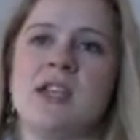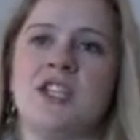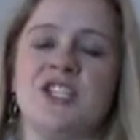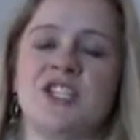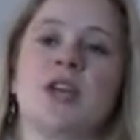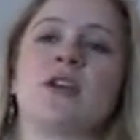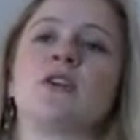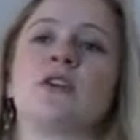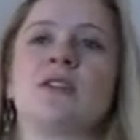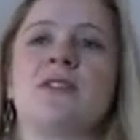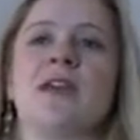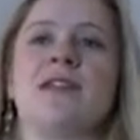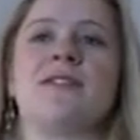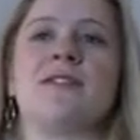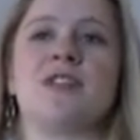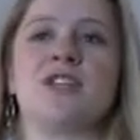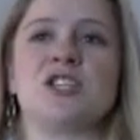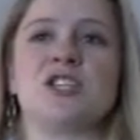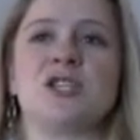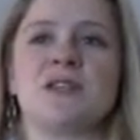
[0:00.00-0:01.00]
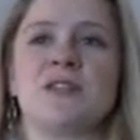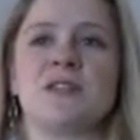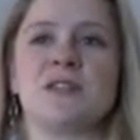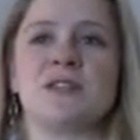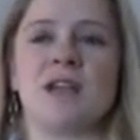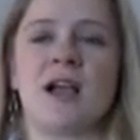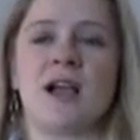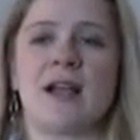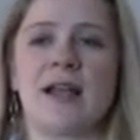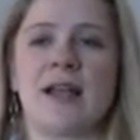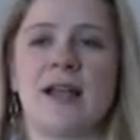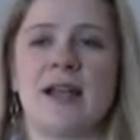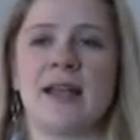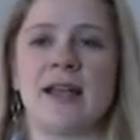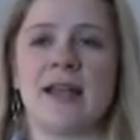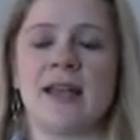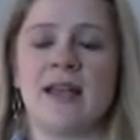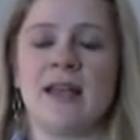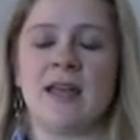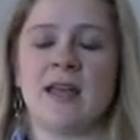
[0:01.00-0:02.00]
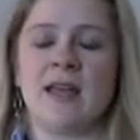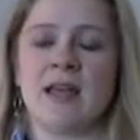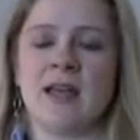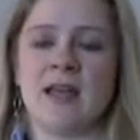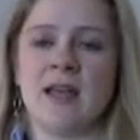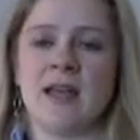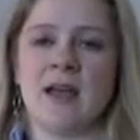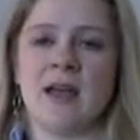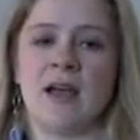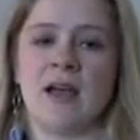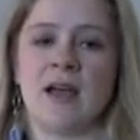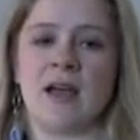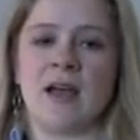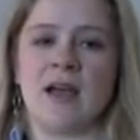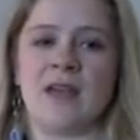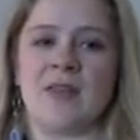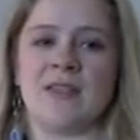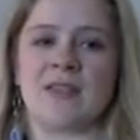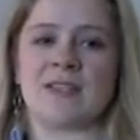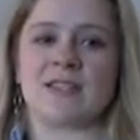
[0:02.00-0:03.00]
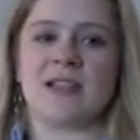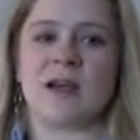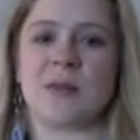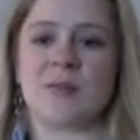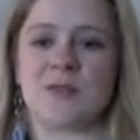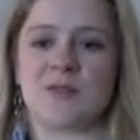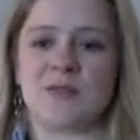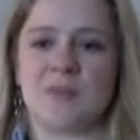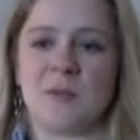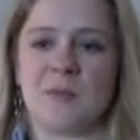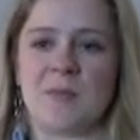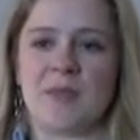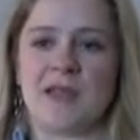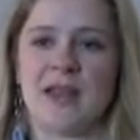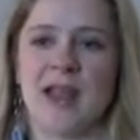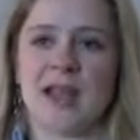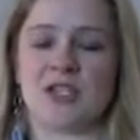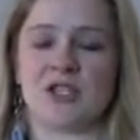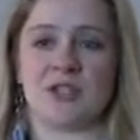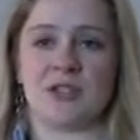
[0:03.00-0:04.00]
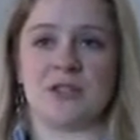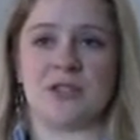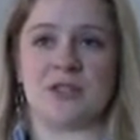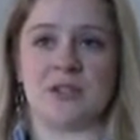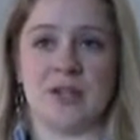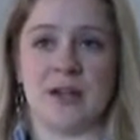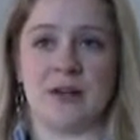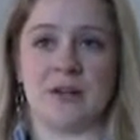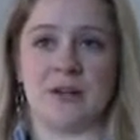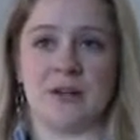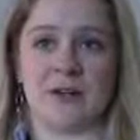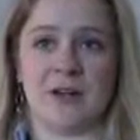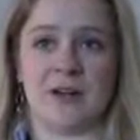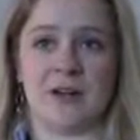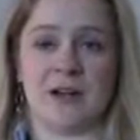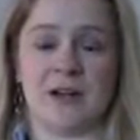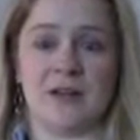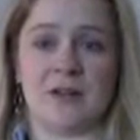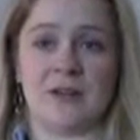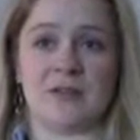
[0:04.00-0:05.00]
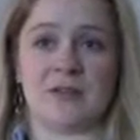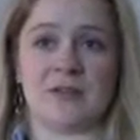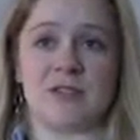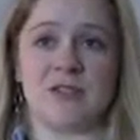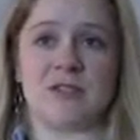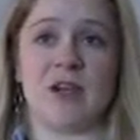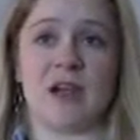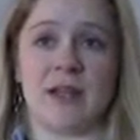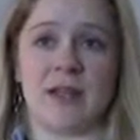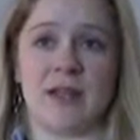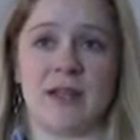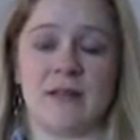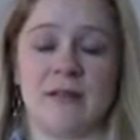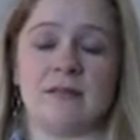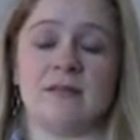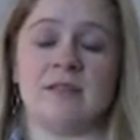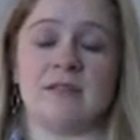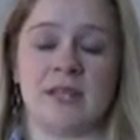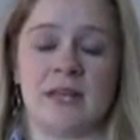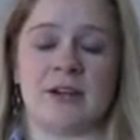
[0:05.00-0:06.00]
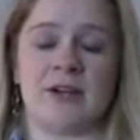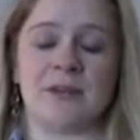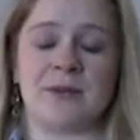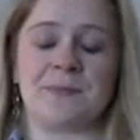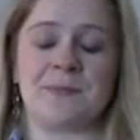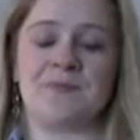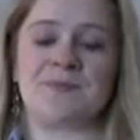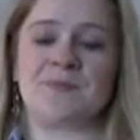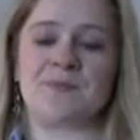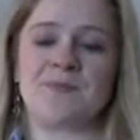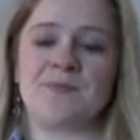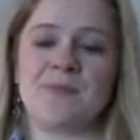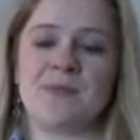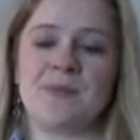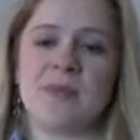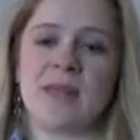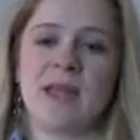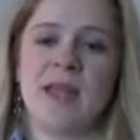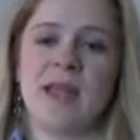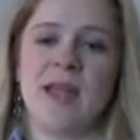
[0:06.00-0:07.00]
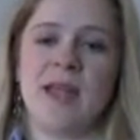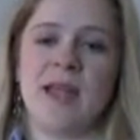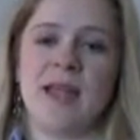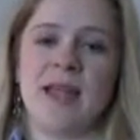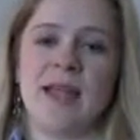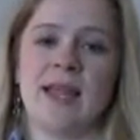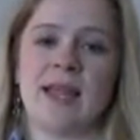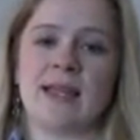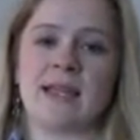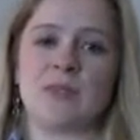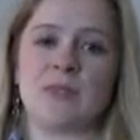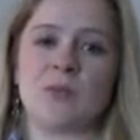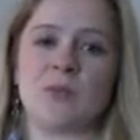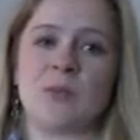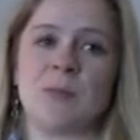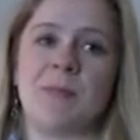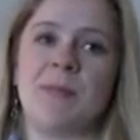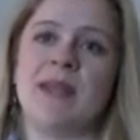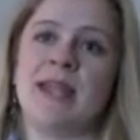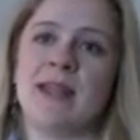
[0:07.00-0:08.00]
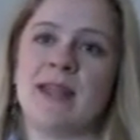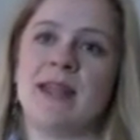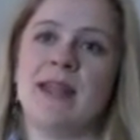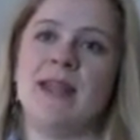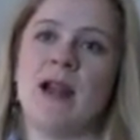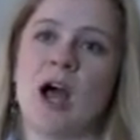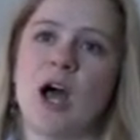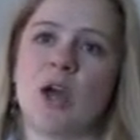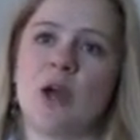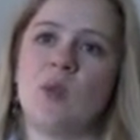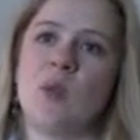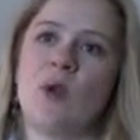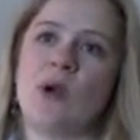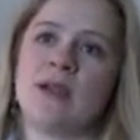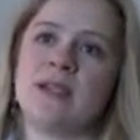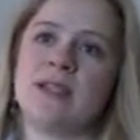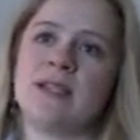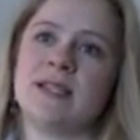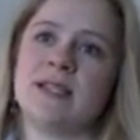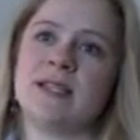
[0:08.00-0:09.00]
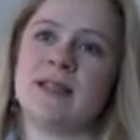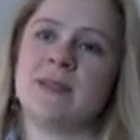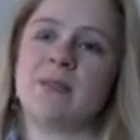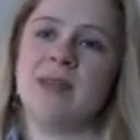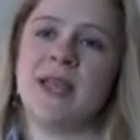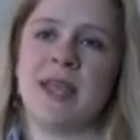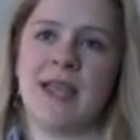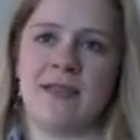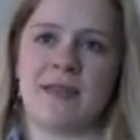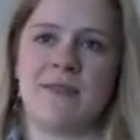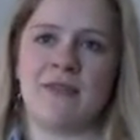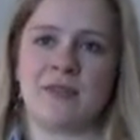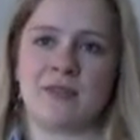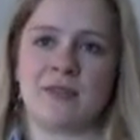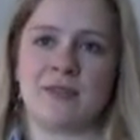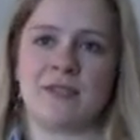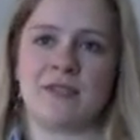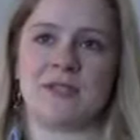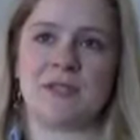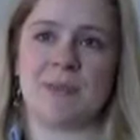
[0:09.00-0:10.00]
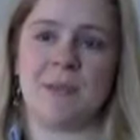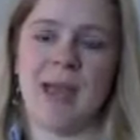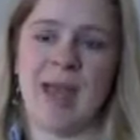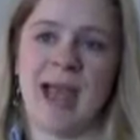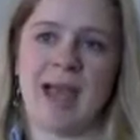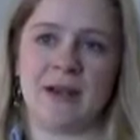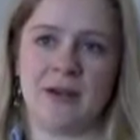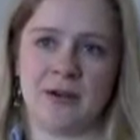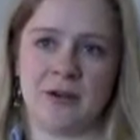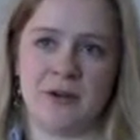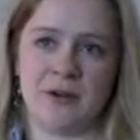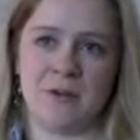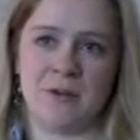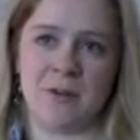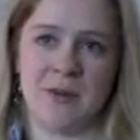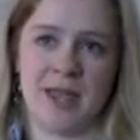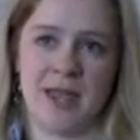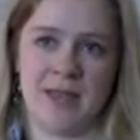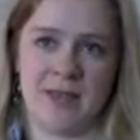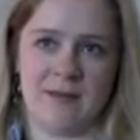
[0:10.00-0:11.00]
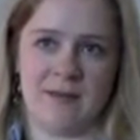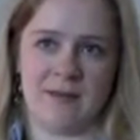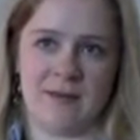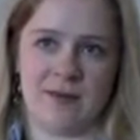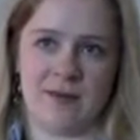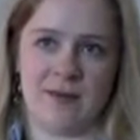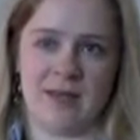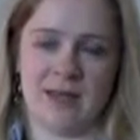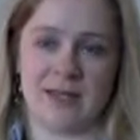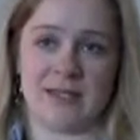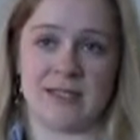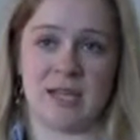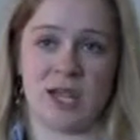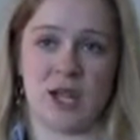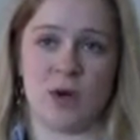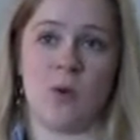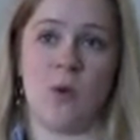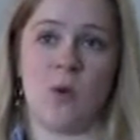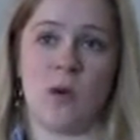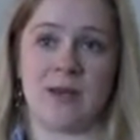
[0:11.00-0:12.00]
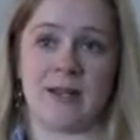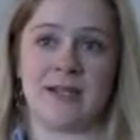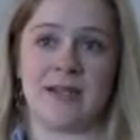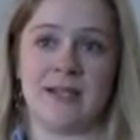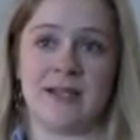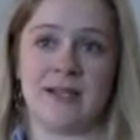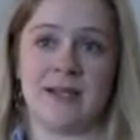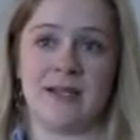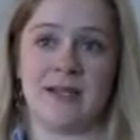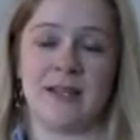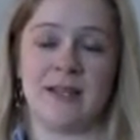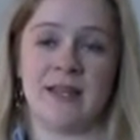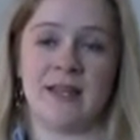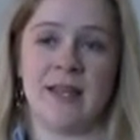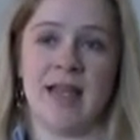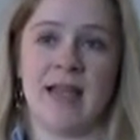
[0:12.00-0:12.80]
general definition of stalking, and this comes from the National Stalking Center. It's repeated unwanted behavior, so it's a pattern of behavior that is unwanted,